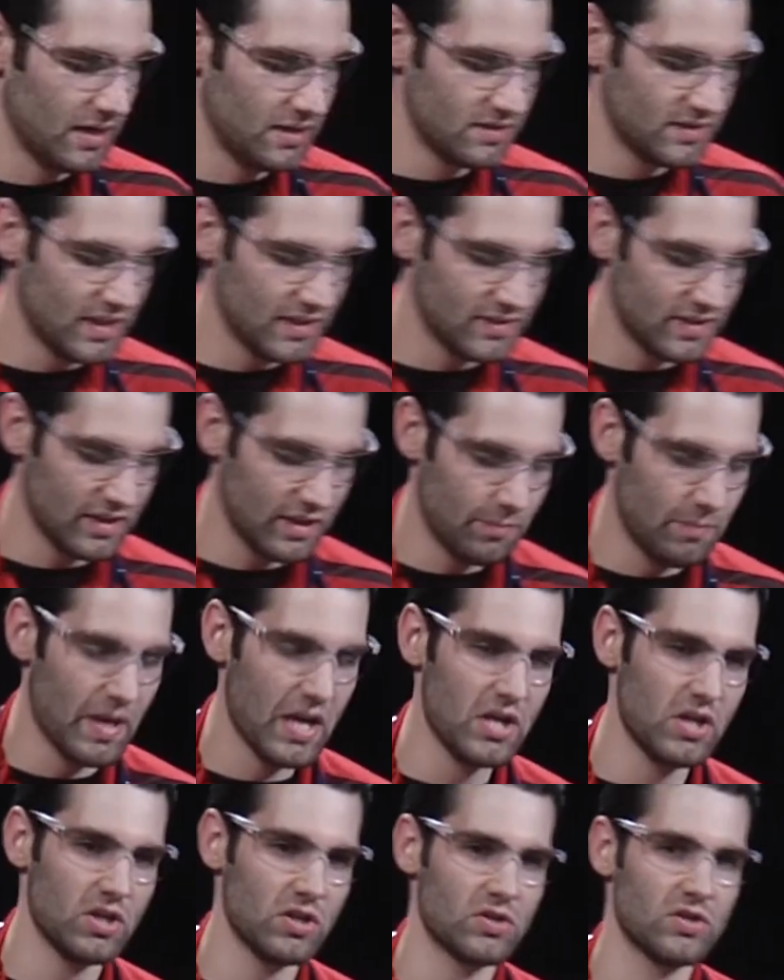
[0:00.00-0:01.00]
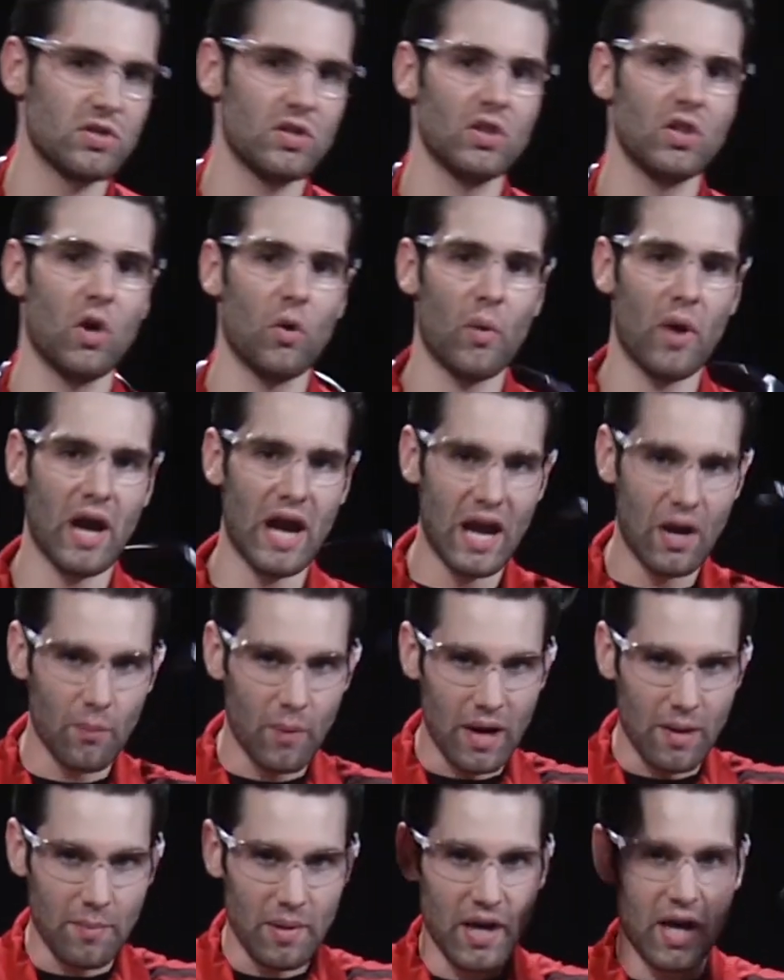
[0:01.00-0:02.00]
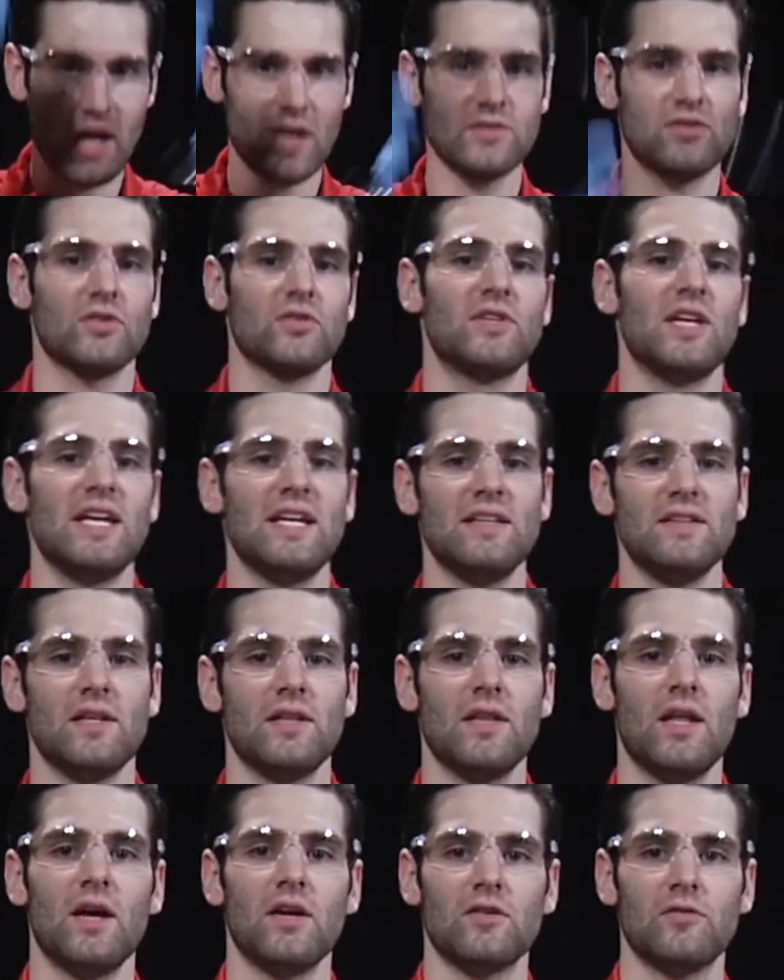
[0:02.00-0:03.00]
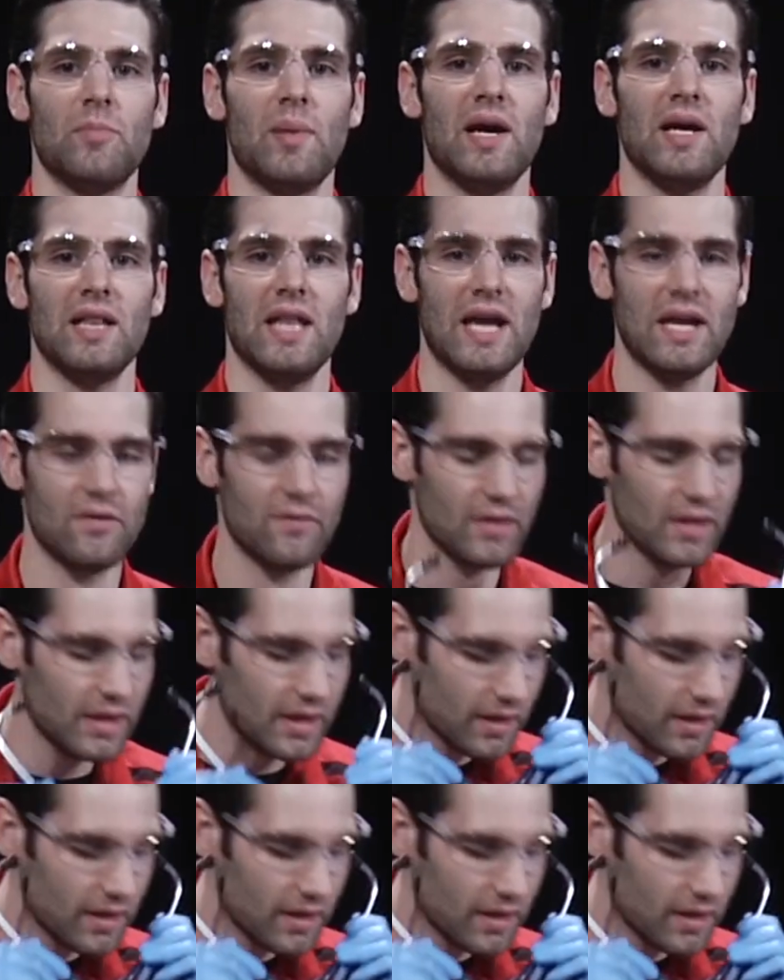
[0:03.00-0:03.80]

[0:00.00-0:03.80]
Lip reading: assessing the patient's lower airway by auscultating the lungs bilaterally.